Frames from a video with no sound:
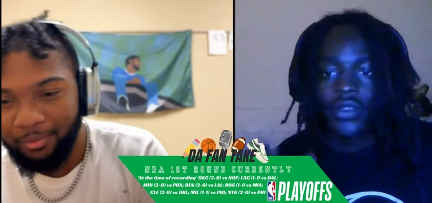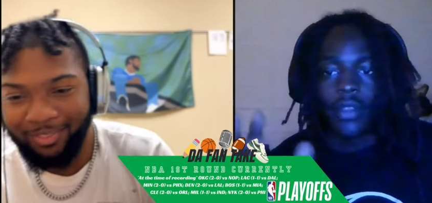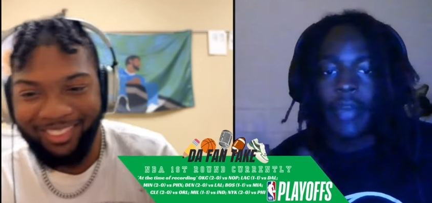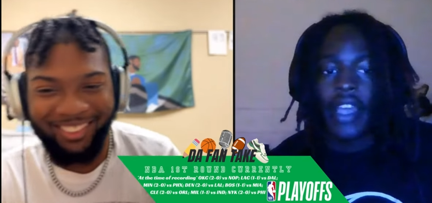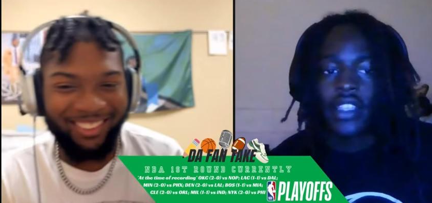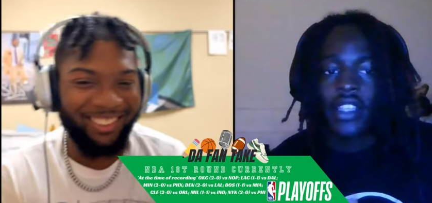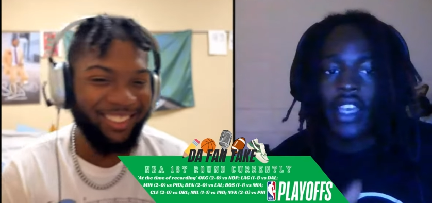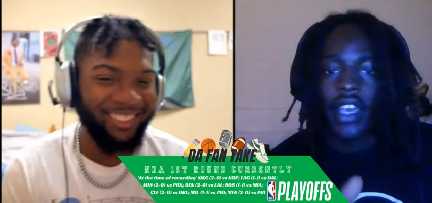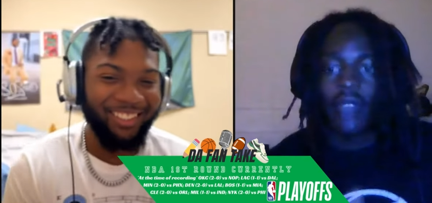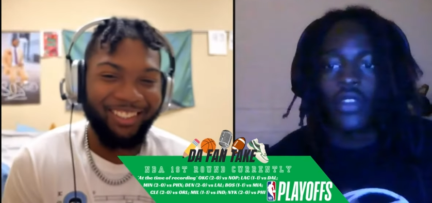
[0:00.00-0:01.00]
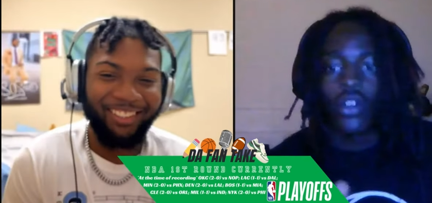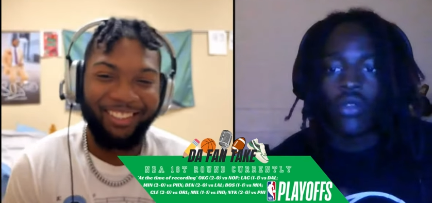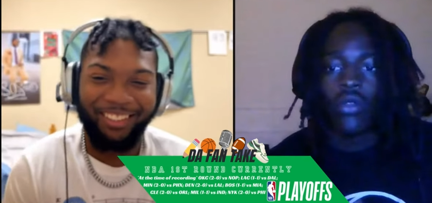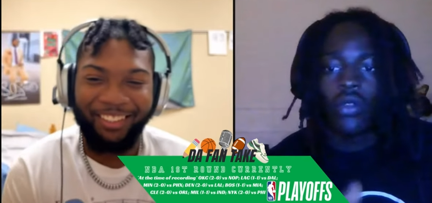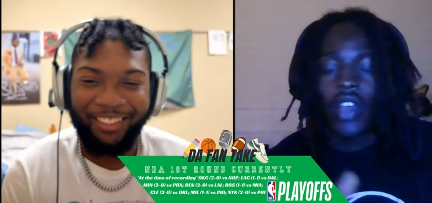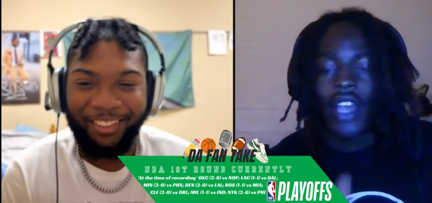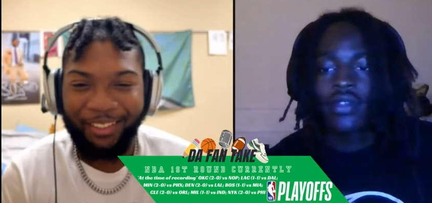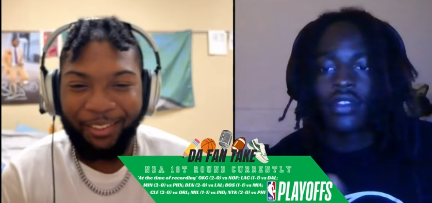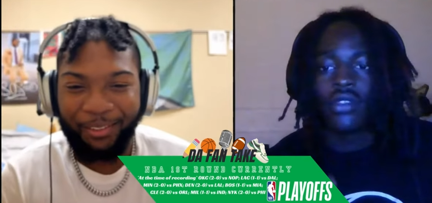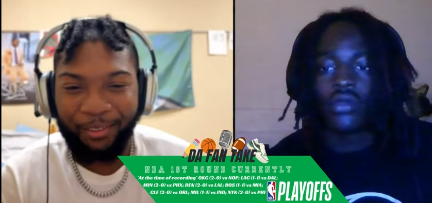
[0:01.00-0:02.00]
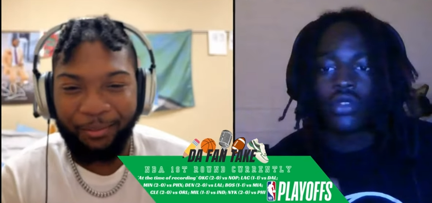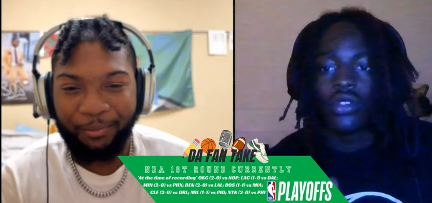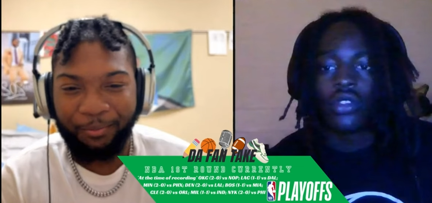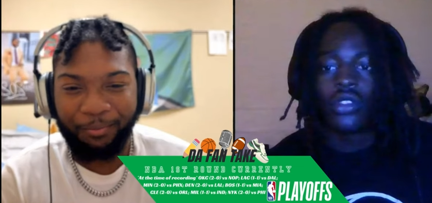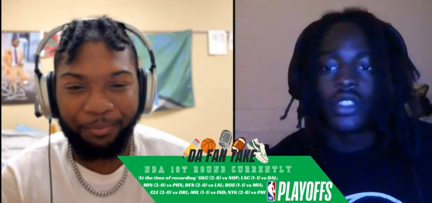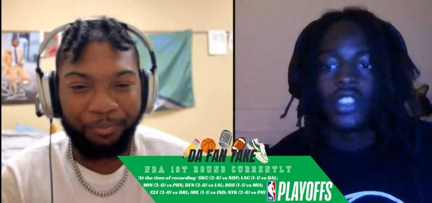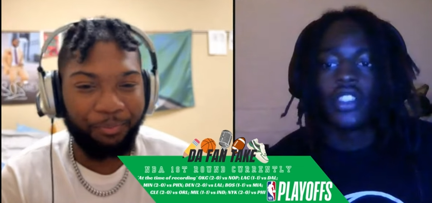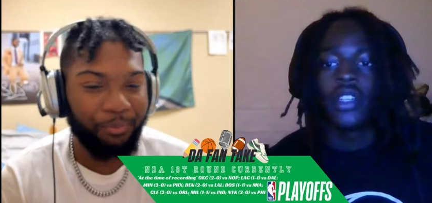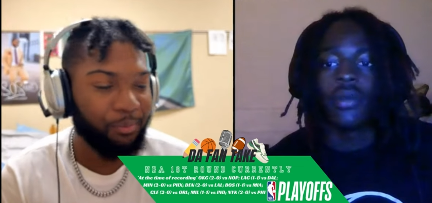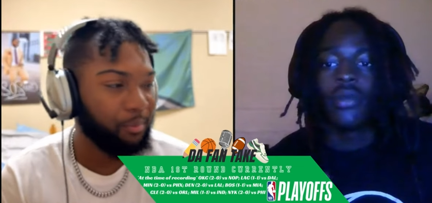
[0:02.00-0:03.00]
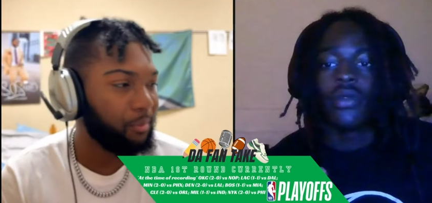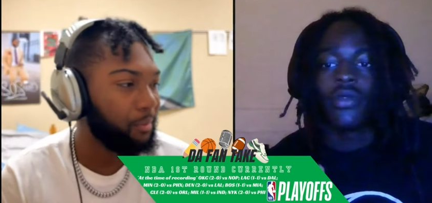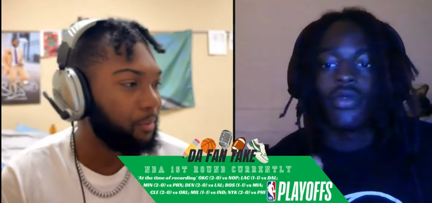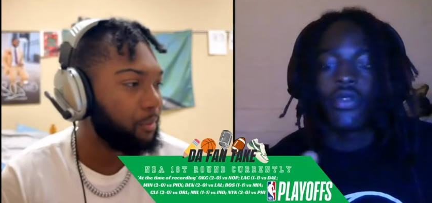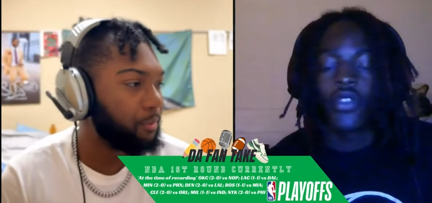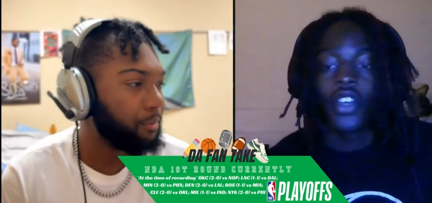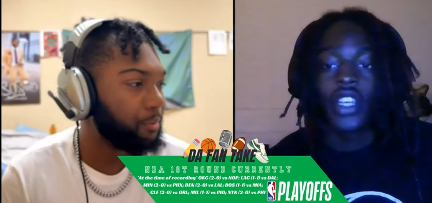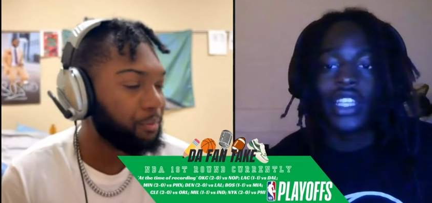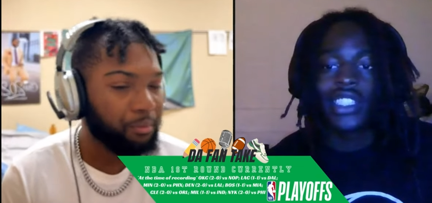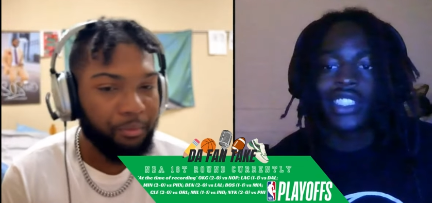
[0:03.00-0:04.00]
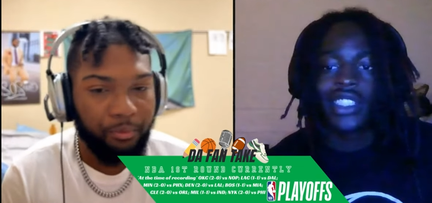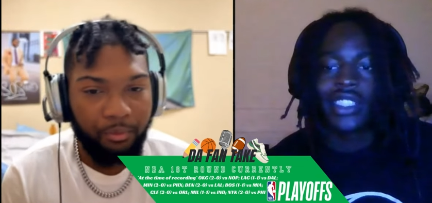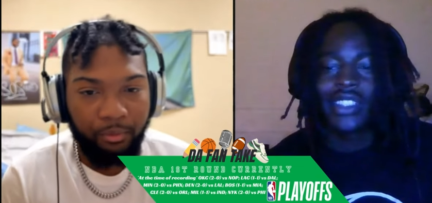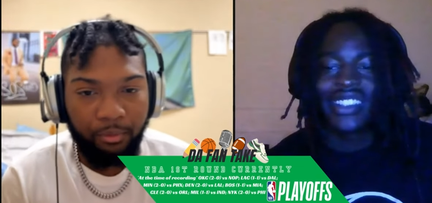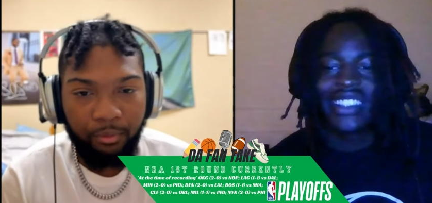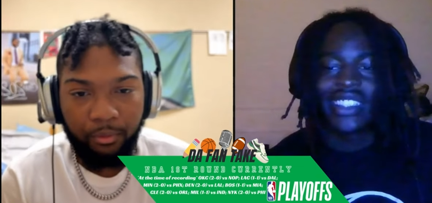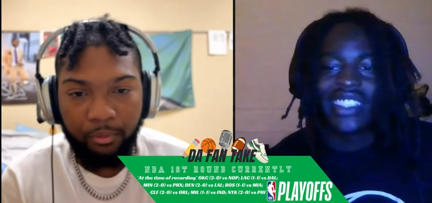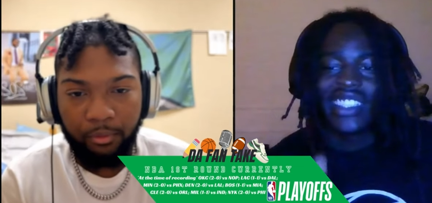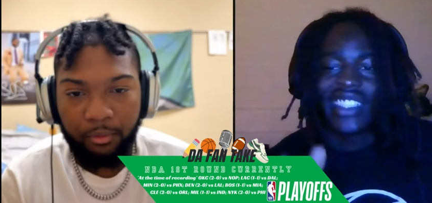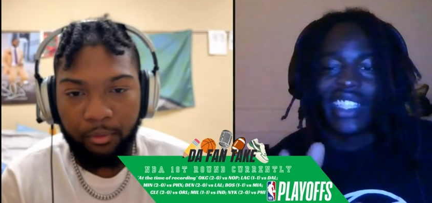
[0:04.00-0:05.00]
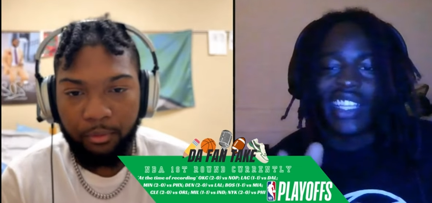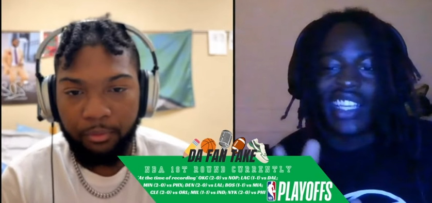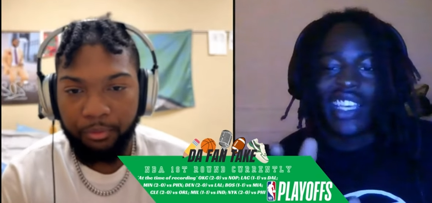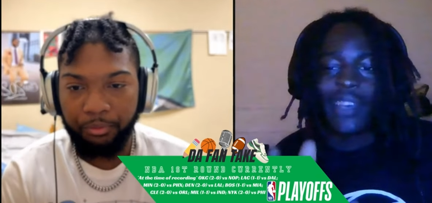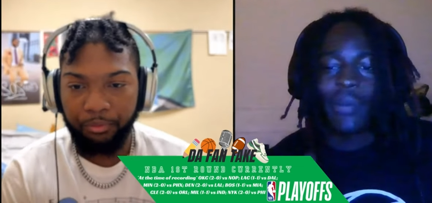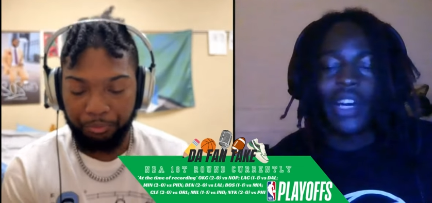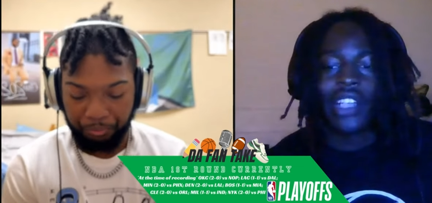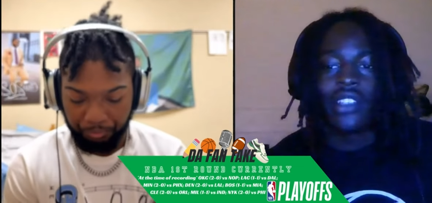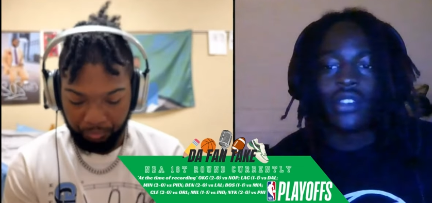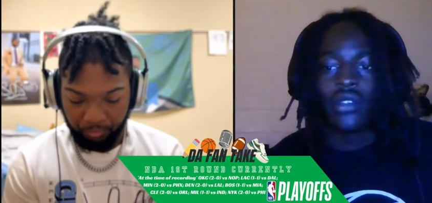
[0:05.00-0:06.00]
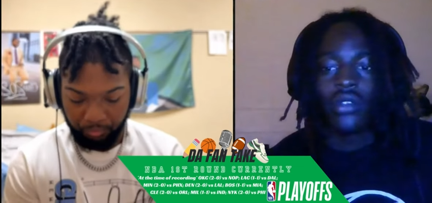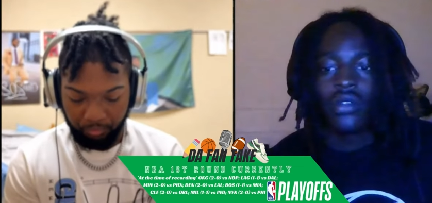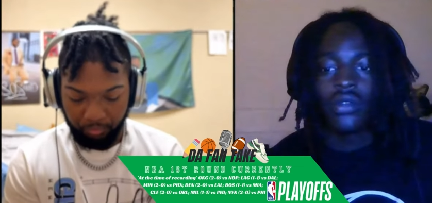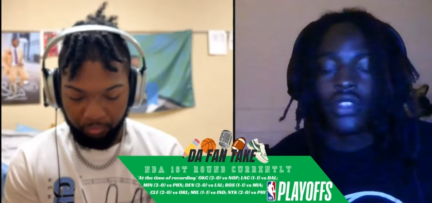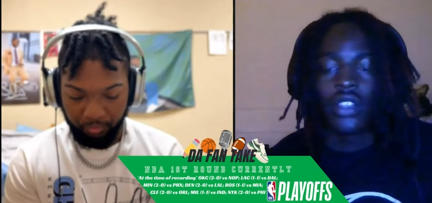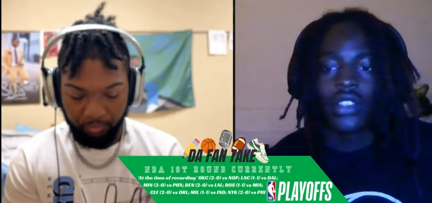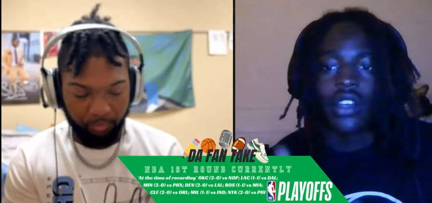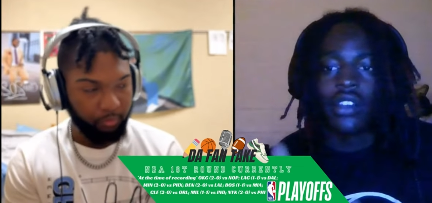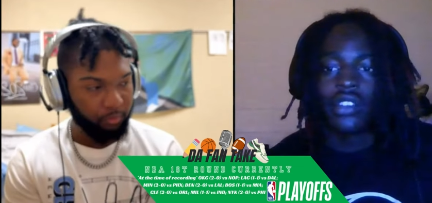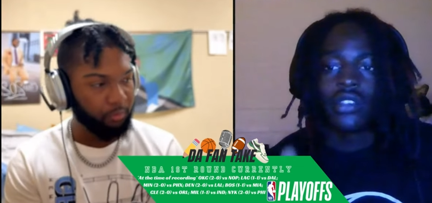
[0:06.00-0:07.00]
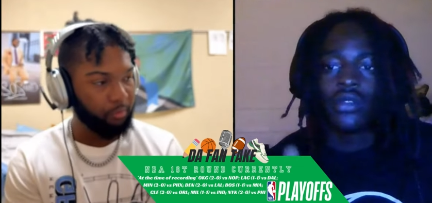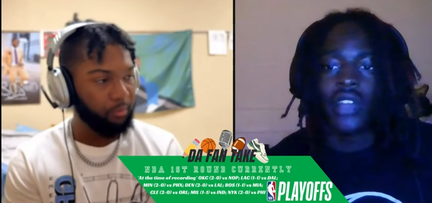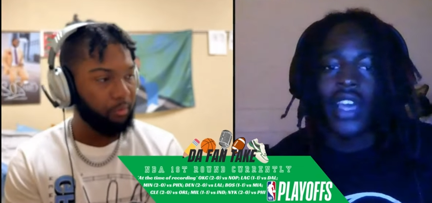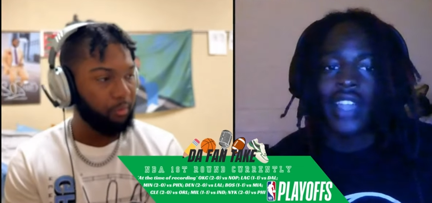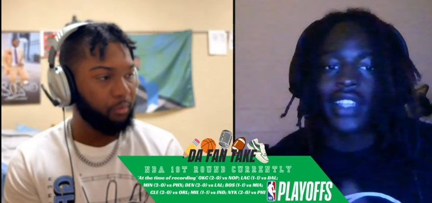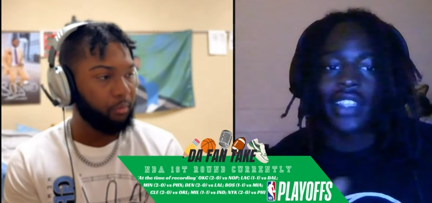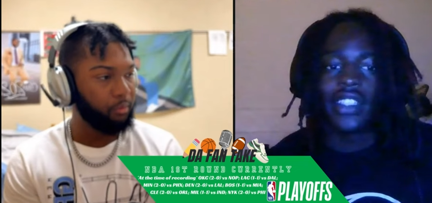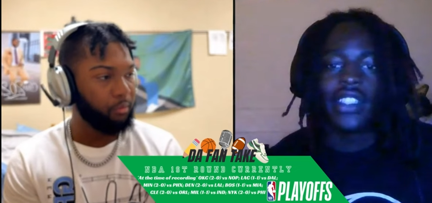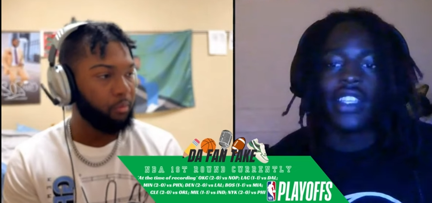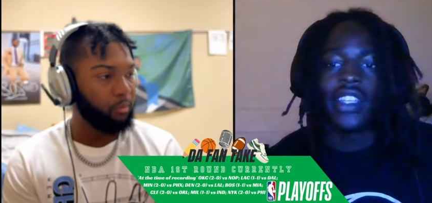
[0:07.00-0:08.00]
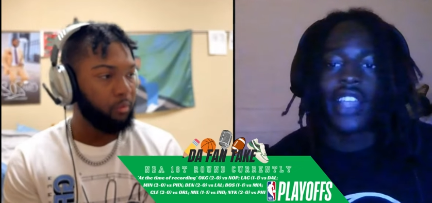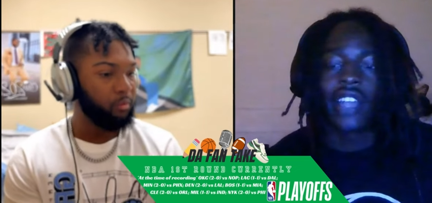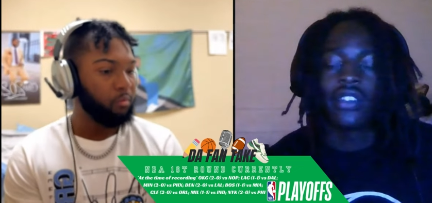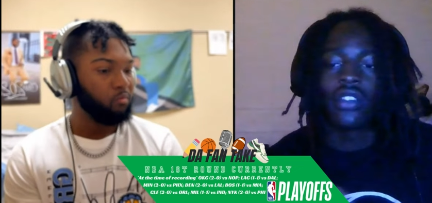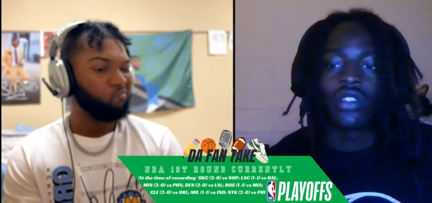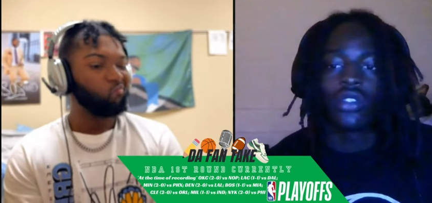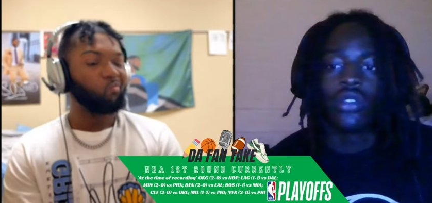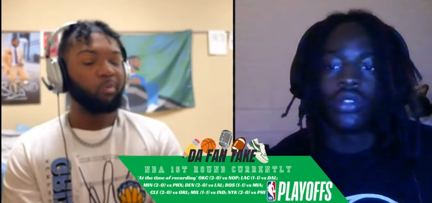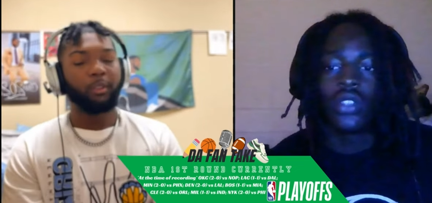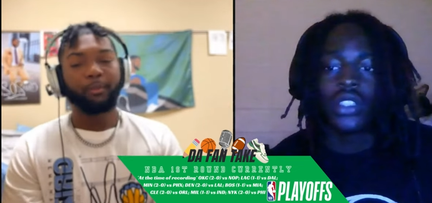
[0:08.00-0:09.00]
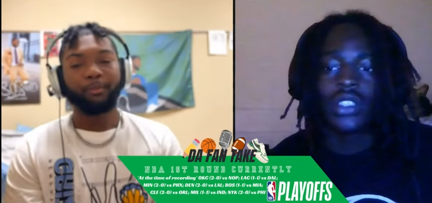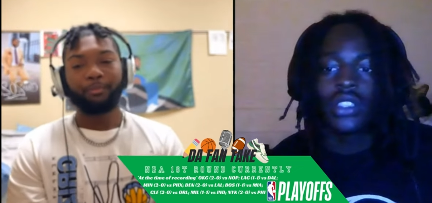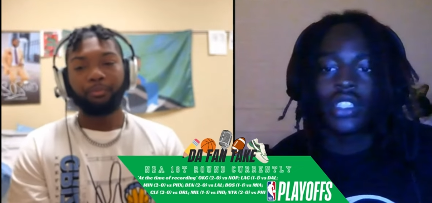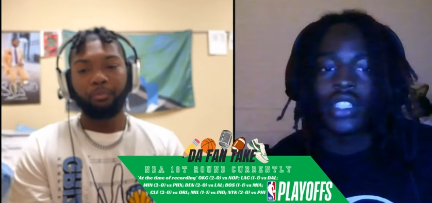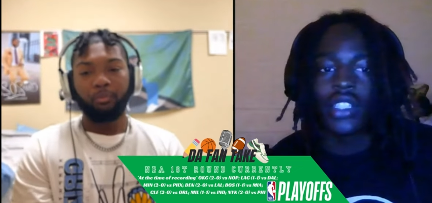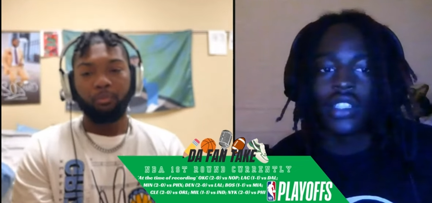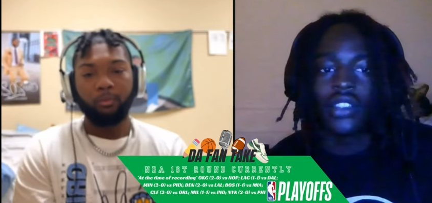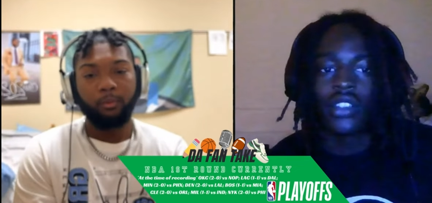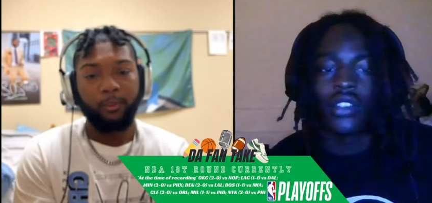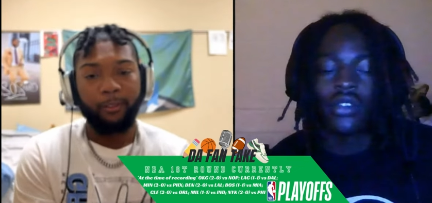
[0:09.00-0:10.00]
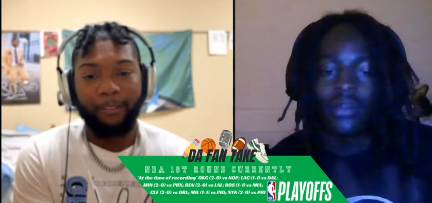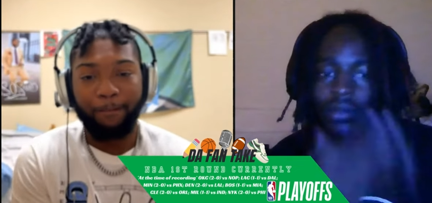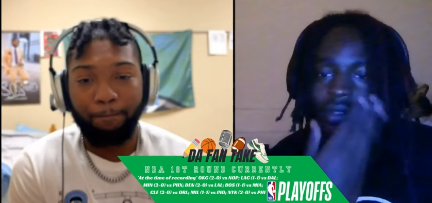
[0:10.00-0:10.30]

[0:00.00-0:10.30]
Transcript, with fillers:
Speaker 1: The Magic have no absolute score except Franz and Paolo. Those are only two guys I see getting after the scoring, and you know